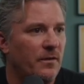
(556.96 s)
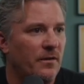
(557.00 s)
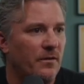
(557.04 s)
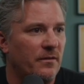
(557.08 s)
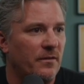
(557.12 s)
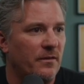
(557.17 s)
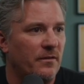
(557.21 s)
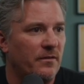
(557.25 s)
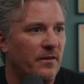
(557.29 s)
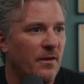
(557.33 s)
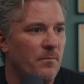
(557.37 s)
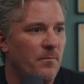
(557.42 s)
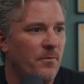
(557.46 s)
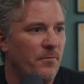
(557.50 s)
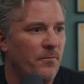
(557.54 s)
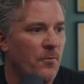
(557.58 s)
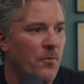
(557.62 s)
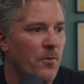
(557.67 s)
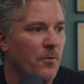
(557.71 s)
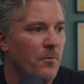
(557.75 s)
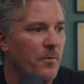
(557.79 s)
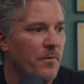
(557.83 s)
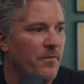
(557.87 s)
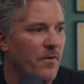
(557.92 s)
as I said
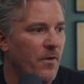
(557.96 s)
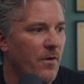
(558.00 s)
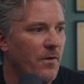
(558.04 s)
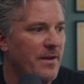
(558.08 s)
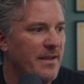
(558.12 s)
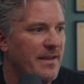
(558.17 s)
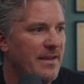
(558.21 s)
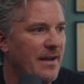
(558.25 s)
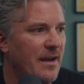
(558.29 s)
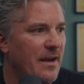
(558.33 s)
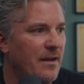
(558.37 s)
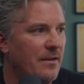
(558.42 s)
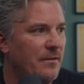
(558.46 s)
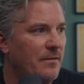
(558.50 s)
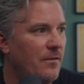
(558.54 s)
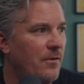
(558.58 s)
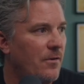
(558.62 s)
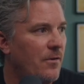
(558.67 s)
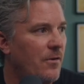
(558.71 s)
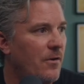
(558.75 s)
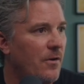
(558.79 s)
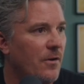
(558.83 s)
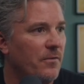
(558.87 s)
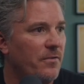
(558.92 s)
before, we've already got
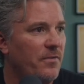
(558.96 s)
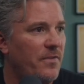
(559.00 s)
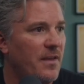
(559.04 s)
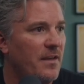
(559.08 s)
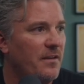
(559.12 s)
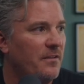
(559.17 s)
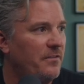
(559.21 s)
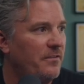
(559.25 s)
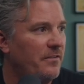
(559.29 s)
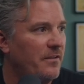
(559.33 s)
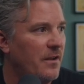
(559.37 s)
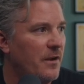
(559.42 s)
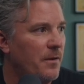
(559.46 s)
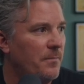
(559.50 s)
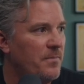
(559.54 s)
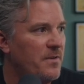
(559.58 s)
our thing set up